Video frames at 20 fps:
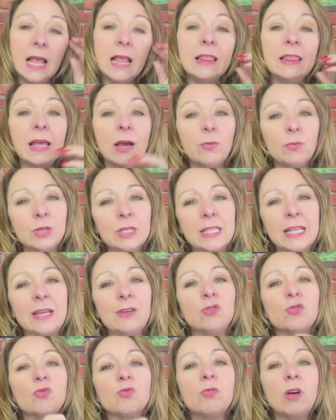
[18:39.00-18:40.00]
that was then
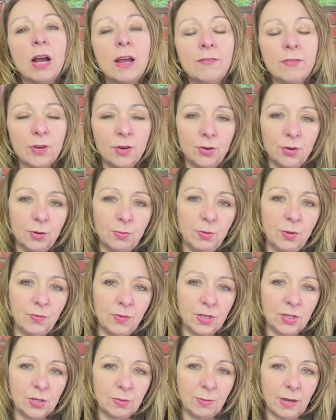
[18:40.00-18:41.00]
driving her to move
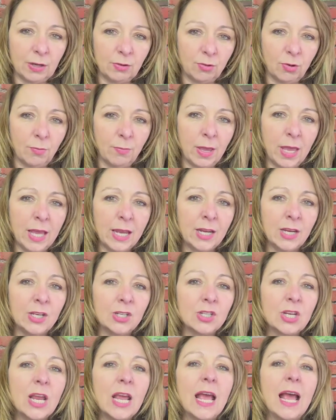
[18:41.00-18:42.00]
into
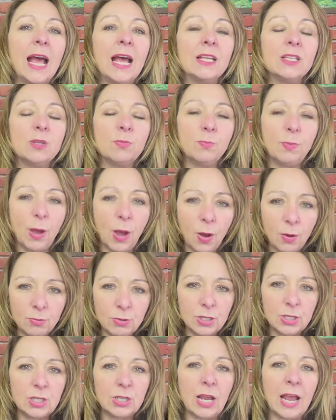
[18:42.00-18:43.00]
micromanage, as
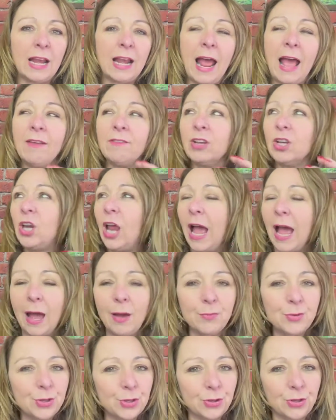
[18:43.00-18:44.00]
opposed to, and having
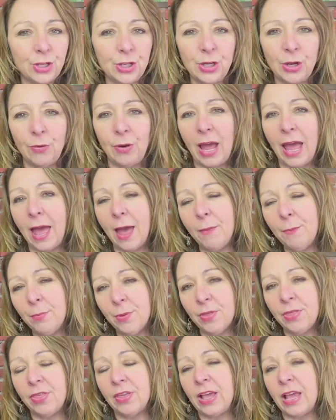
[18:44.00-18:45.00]
absolutely no
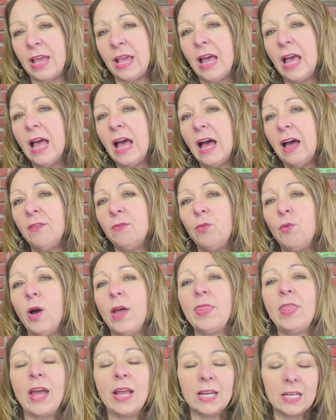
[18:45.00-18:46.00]
empathy of
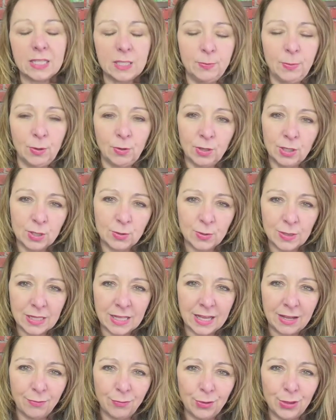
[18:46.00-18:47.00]
what that experience was
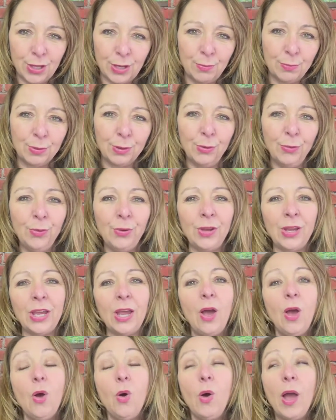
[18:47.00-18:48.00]
like for the
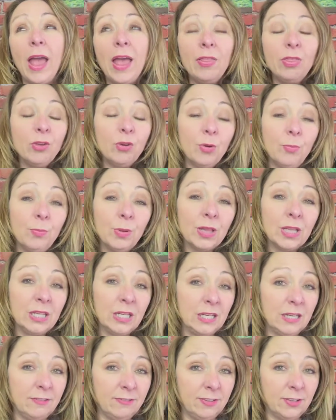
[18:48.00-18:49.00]
employee and their
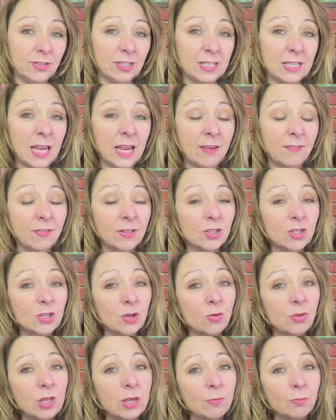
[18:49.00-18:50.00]
ability to feel safe. And
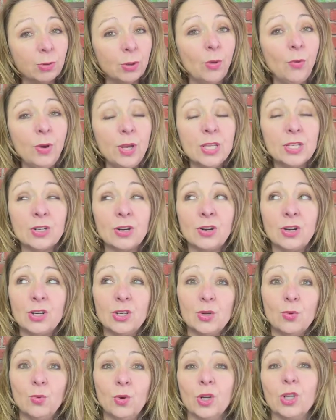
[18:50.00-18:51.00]
so the employees started
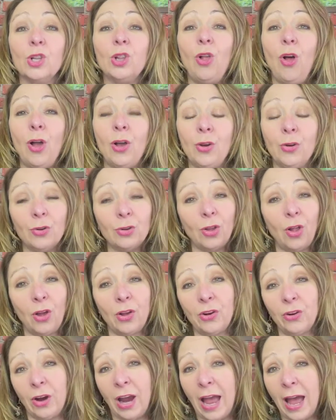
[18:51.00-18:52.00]
to work longer and
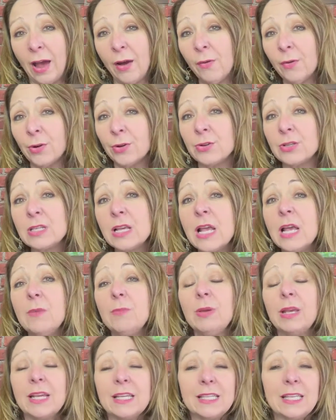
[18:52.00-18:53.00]
longer hours,
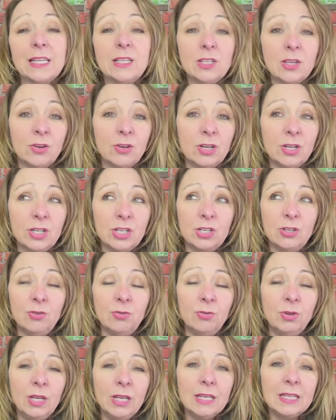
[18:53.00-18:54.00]
because they started
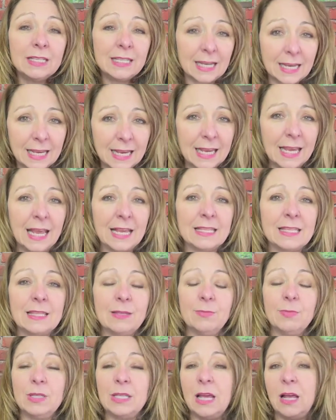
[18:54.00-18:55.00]
to second guess
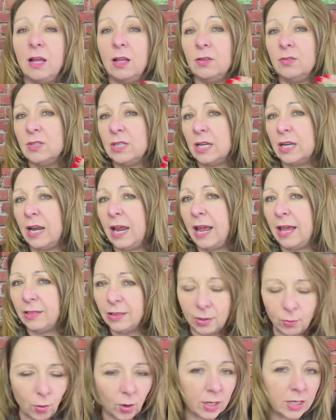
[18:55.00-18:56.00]
themselves, and
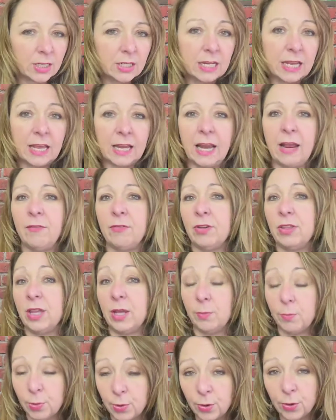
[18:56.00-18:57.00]
they wanted to get
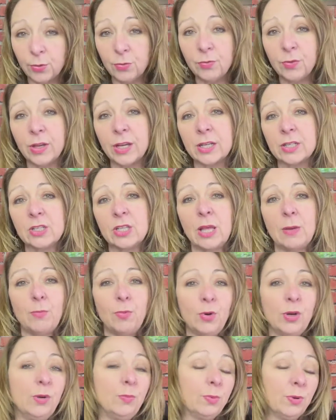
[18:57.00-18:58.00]
everything perfect to that
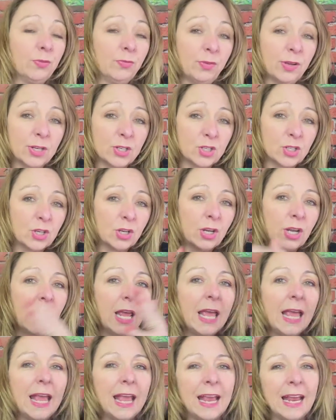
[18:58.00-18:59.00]
point of perfection,
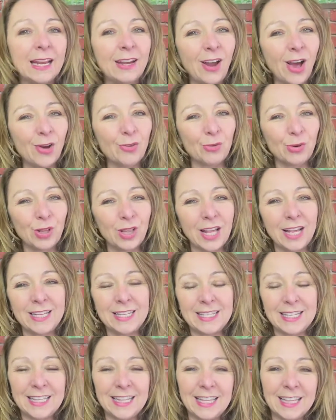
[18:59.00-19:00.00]
and not
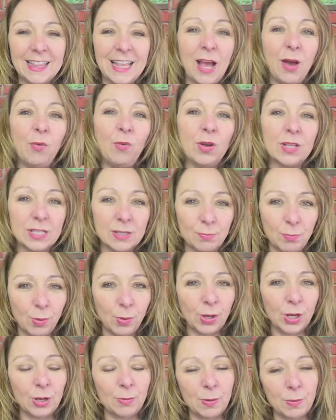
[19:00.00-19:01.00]
realizing that that wasn't
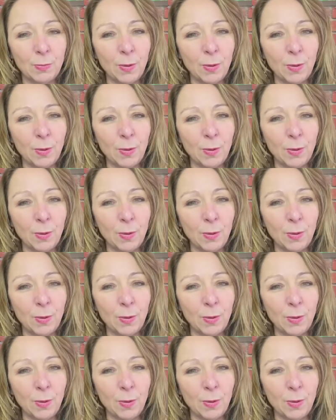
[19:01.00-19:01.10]
going to be